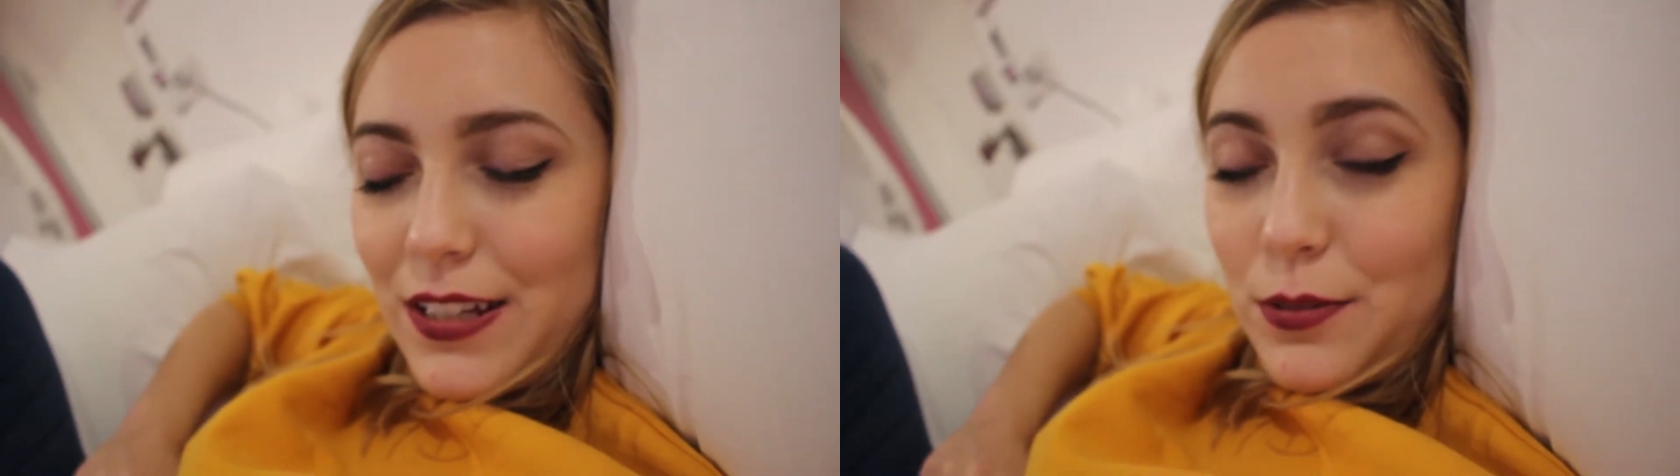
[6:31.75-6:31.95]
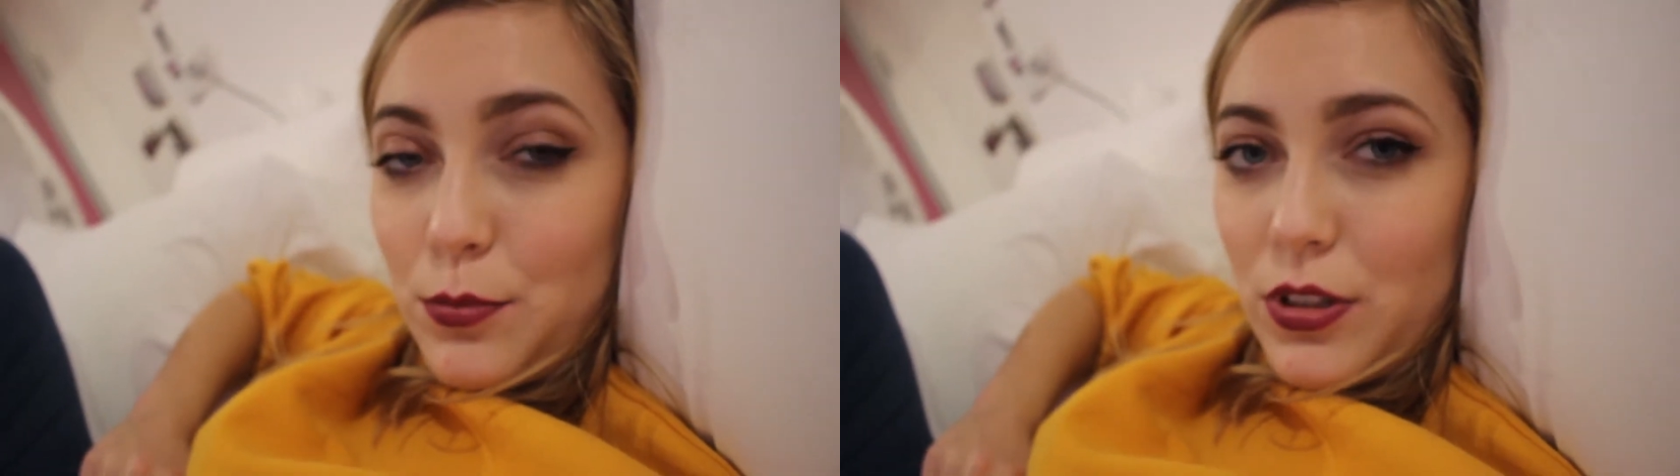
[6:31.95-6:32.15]

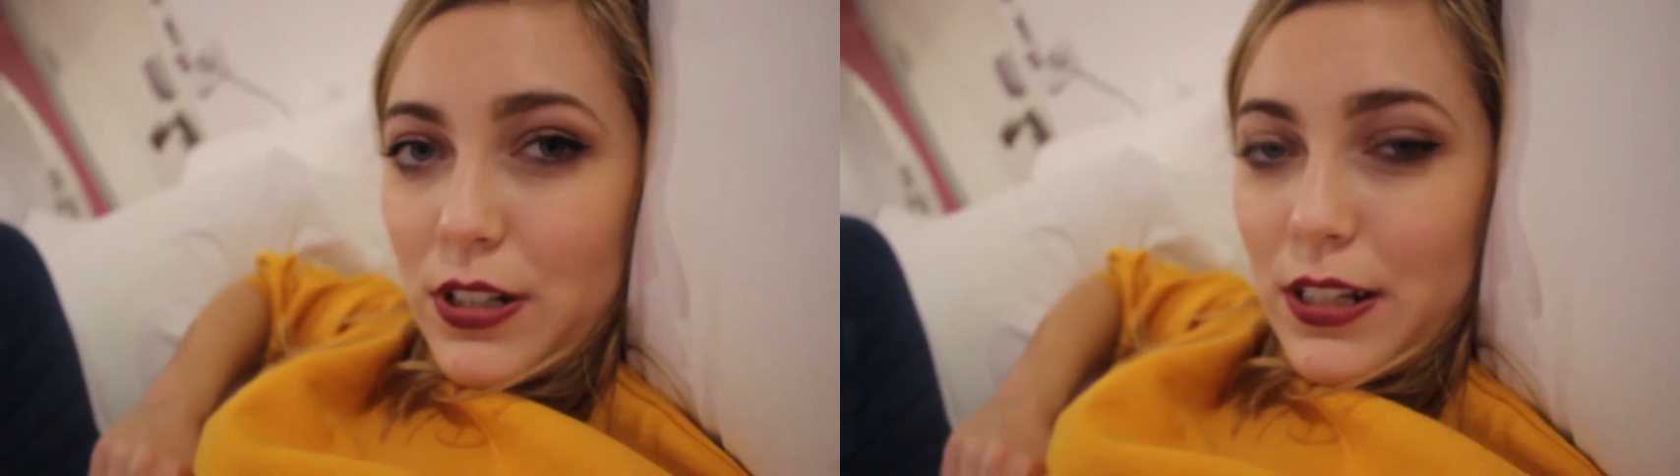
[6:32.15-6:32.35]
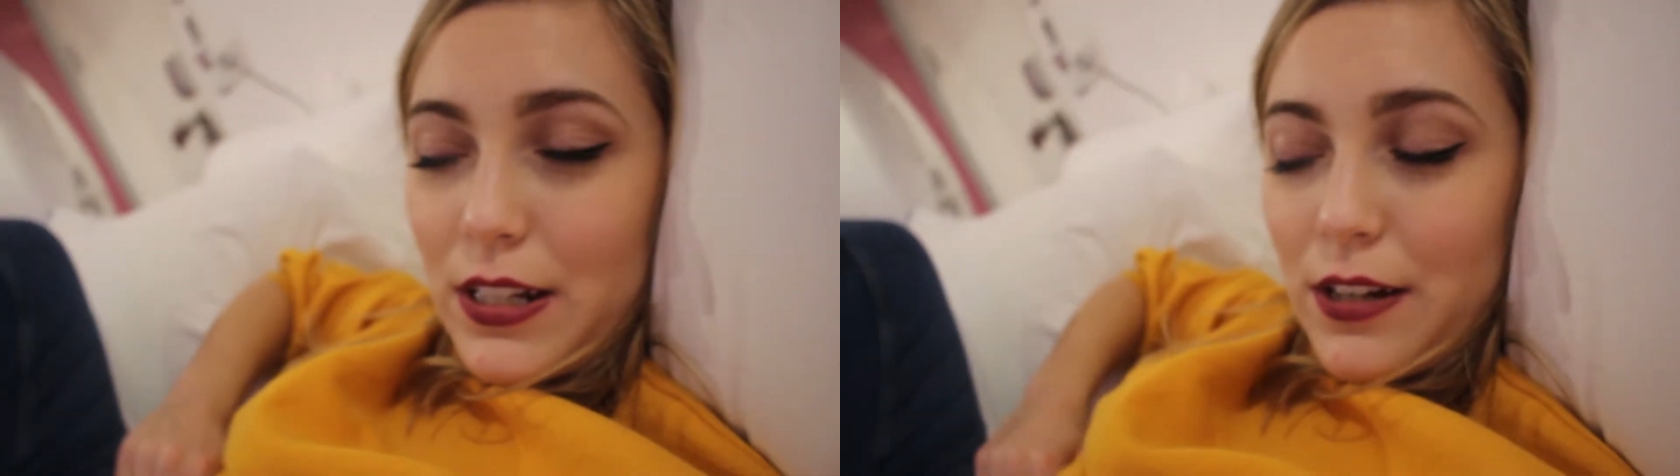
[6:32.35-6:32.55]
It's
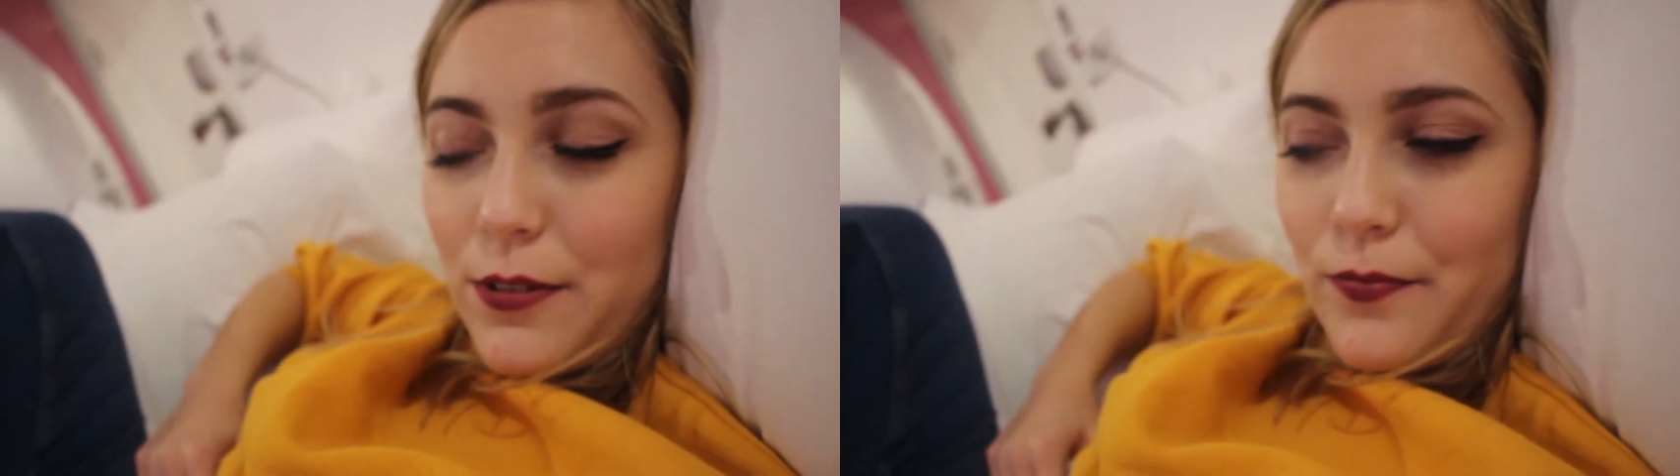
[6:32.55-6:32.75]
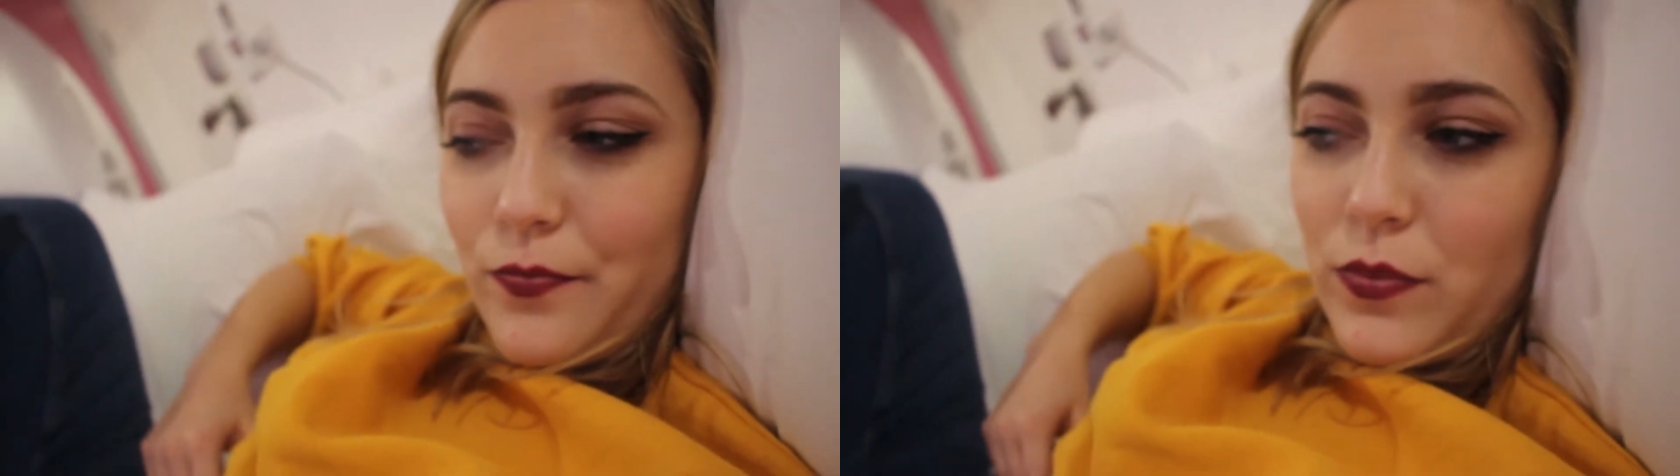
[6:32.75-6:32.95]
Monday now.
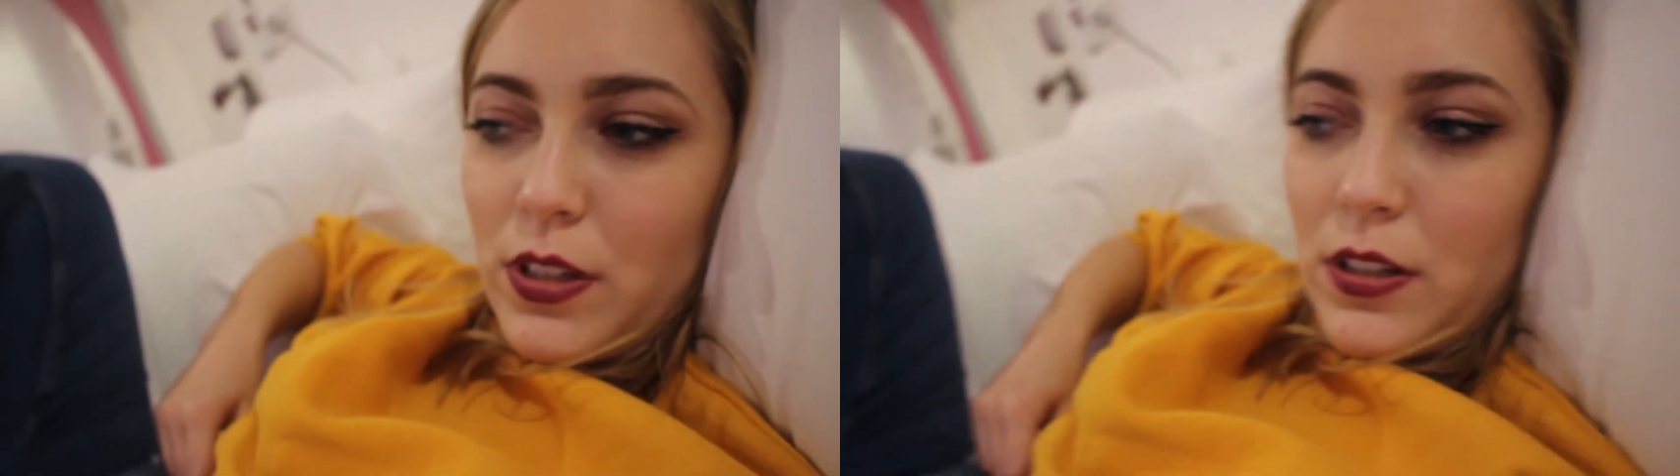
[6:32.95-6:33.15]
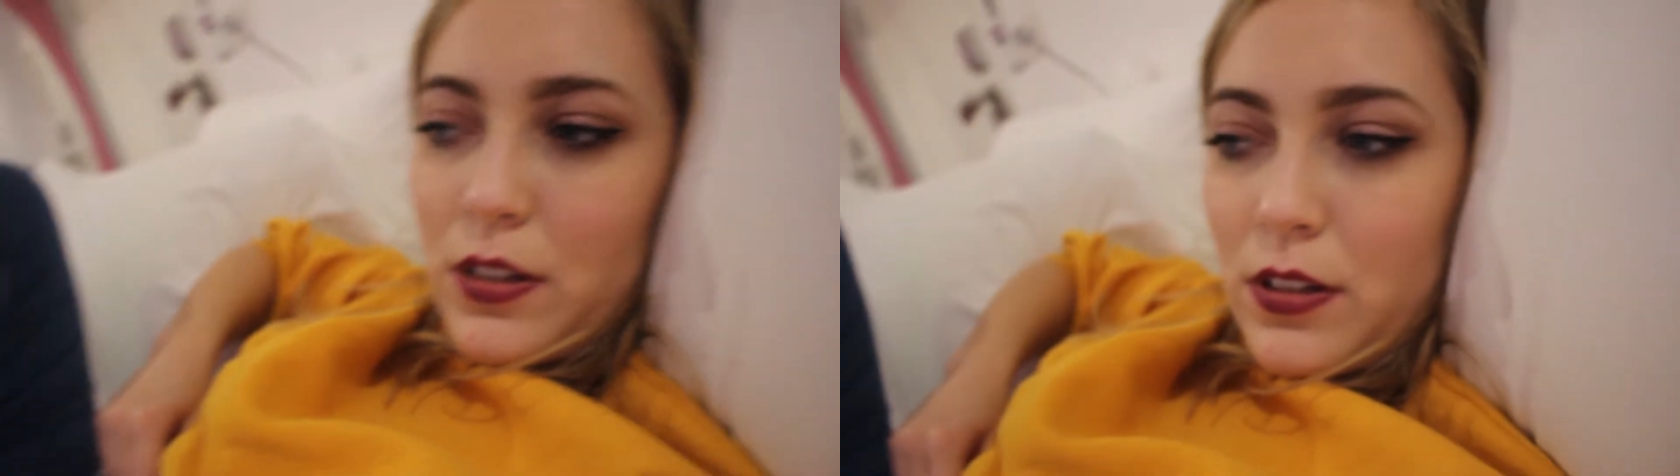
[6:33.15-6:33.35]

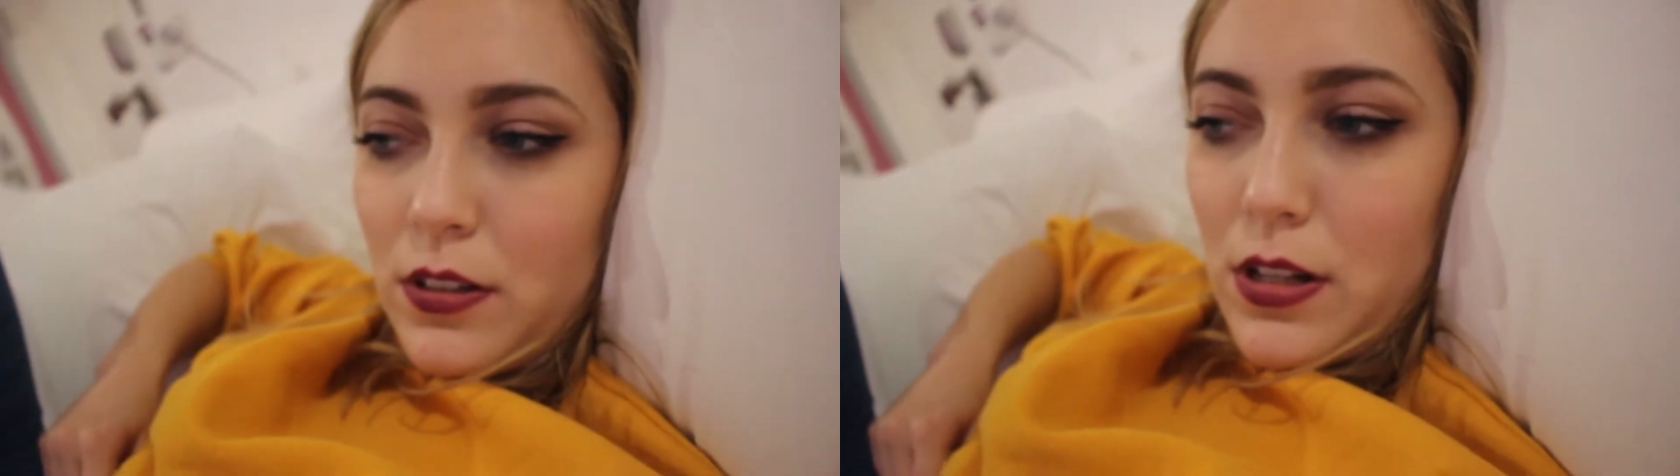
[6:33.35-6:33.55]
It's